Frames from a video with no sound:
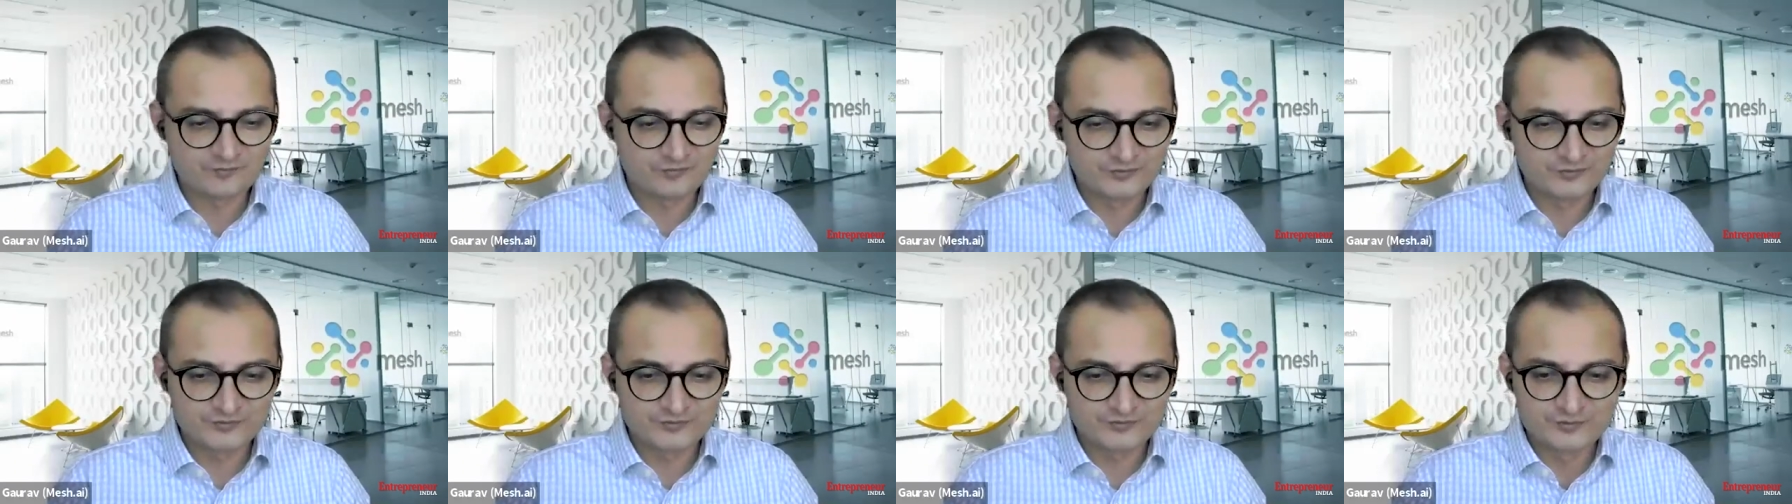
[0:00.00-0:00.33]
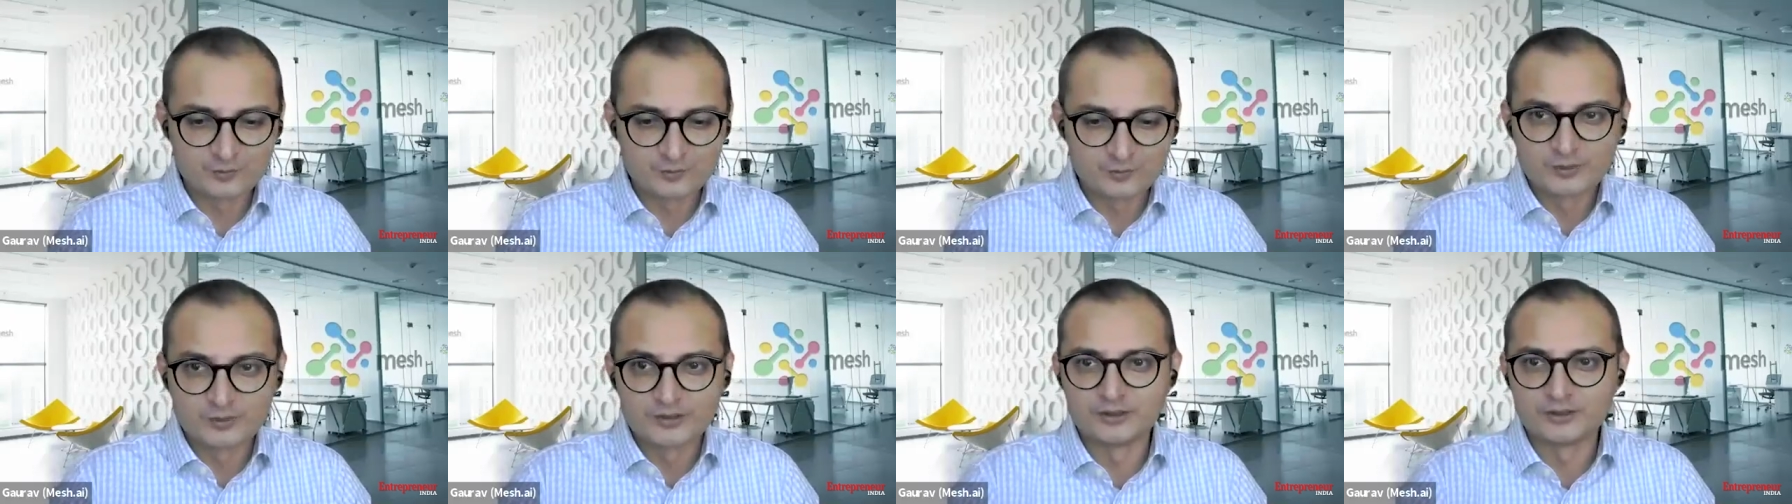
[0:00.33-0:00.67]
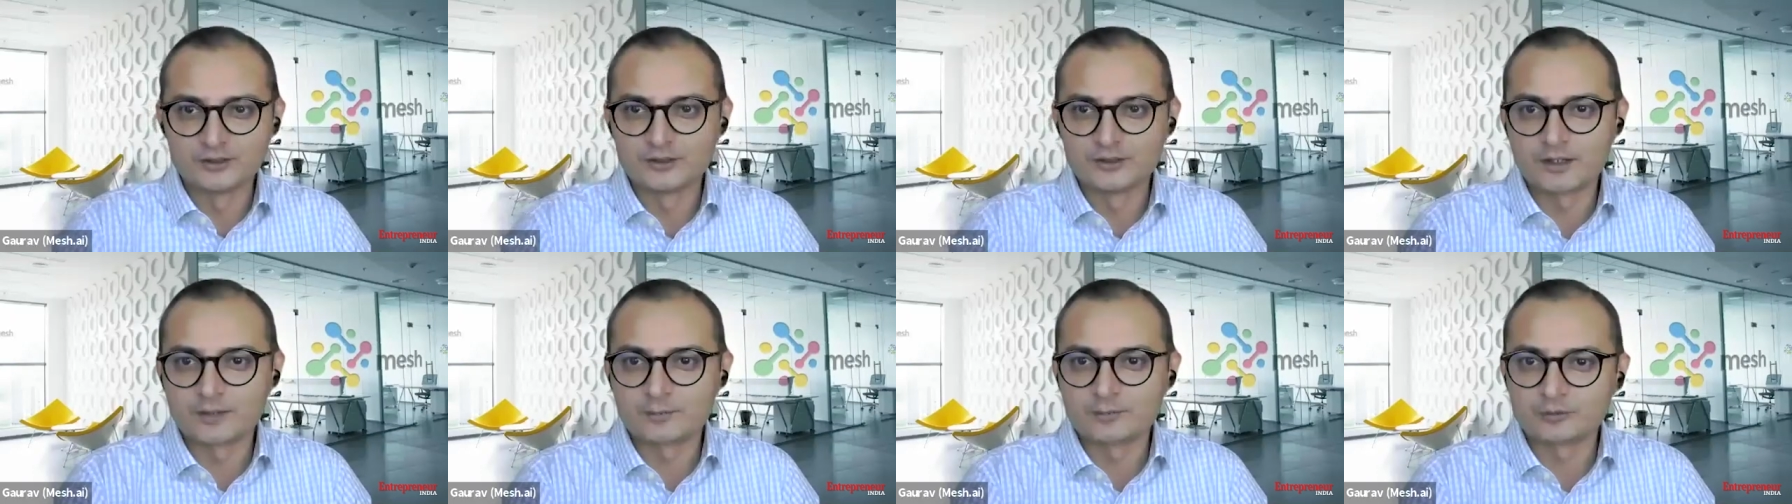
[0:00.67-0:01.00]
that fits the
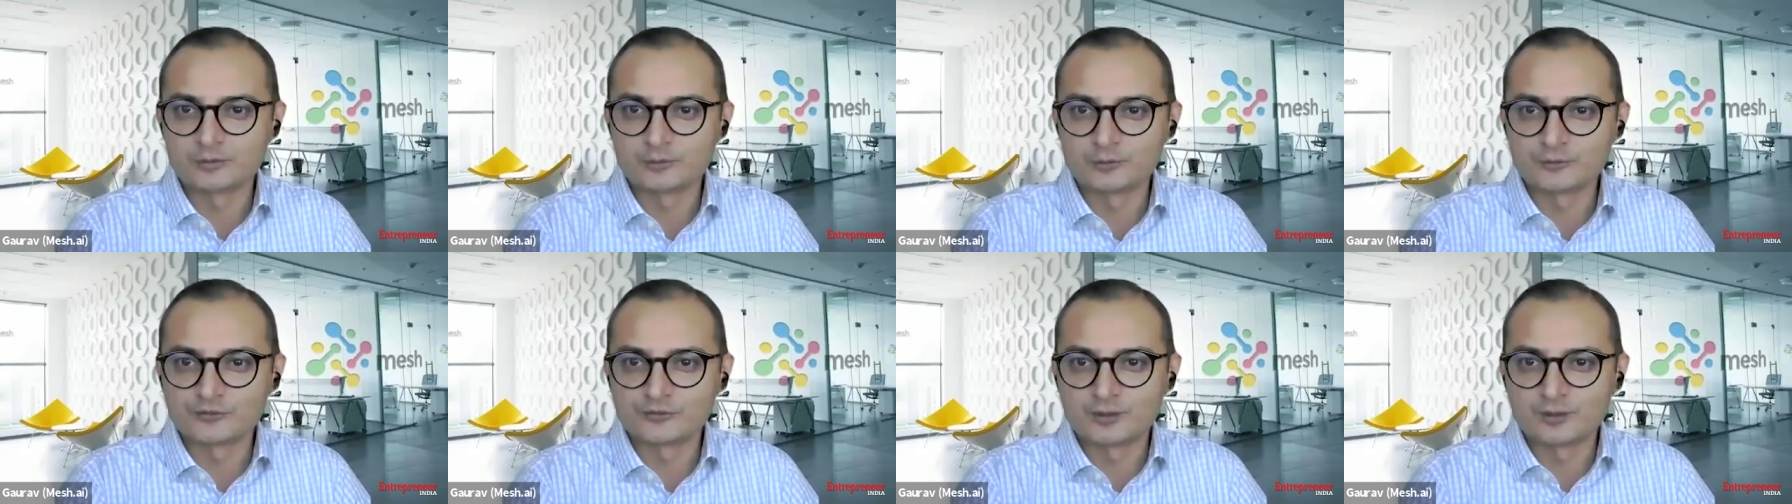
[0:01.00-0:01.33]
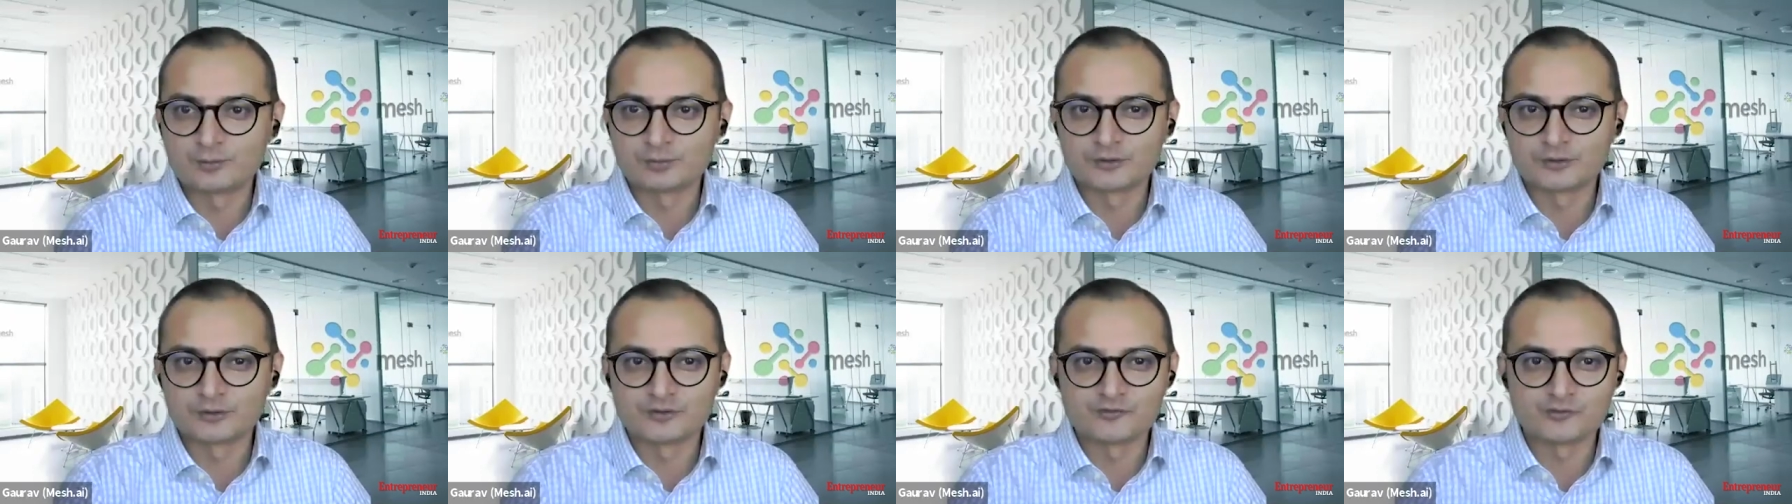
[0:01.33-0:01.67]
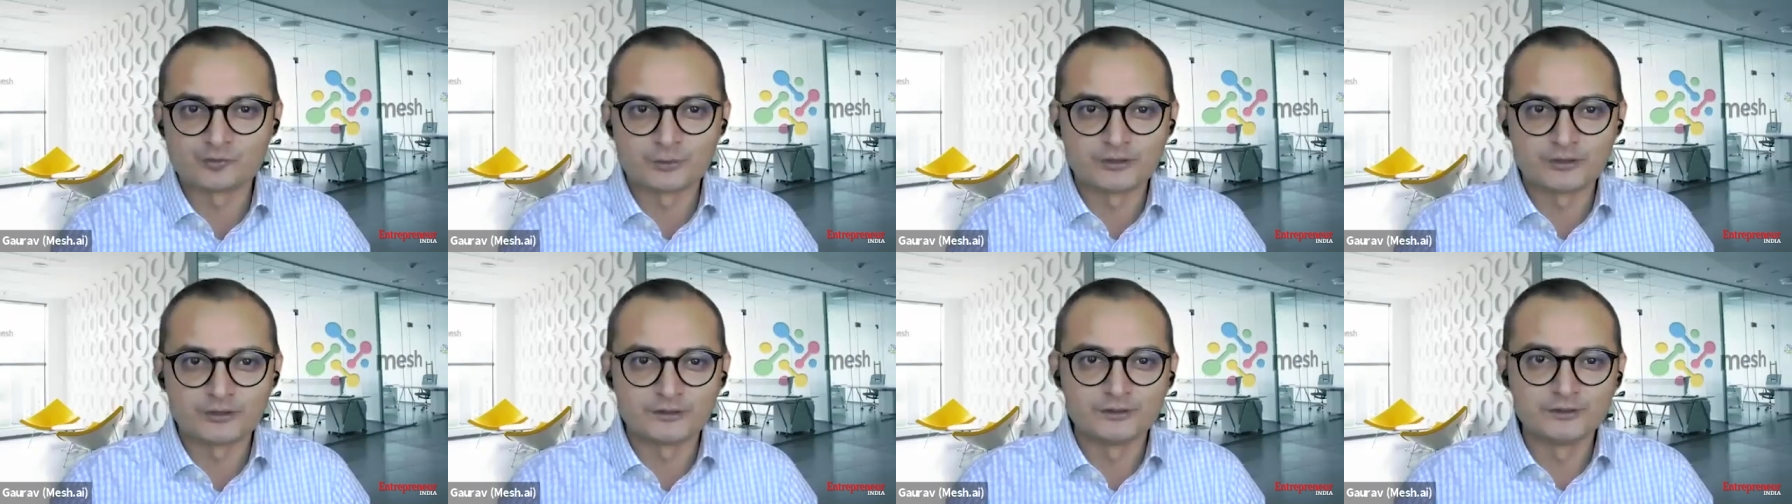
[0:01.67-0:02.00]
way hypergrowth
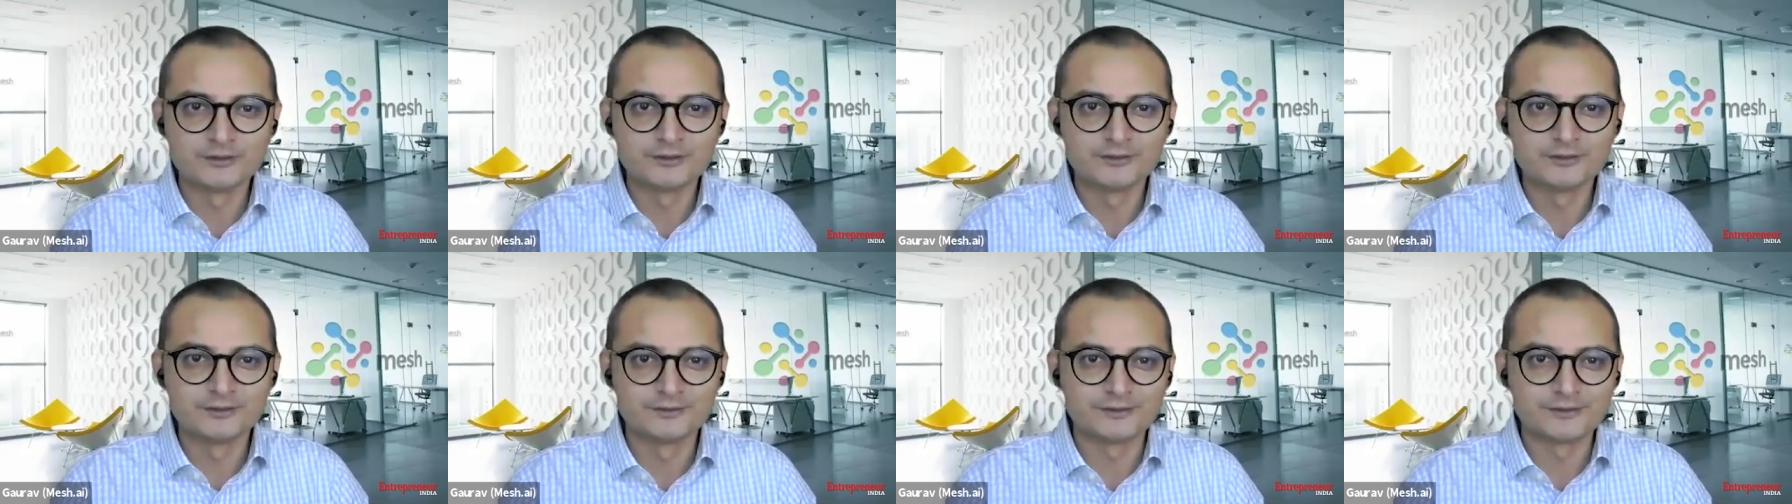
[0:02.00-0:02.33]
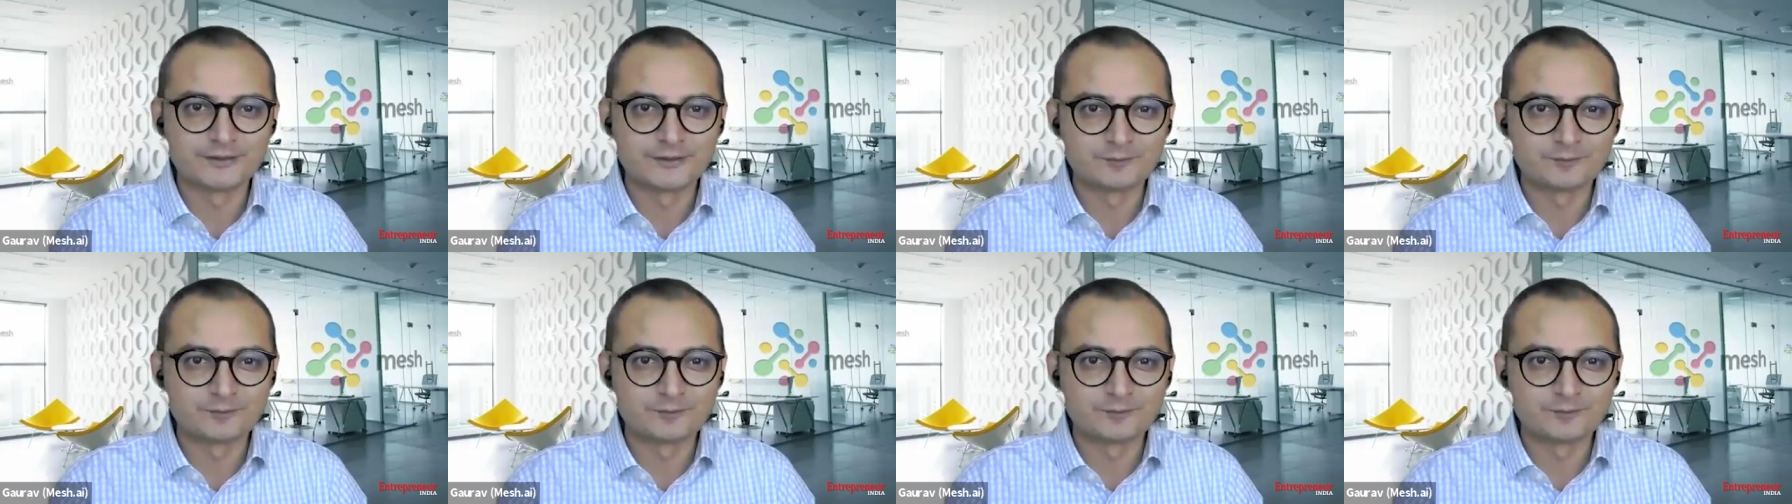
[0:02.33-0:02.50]
companies work.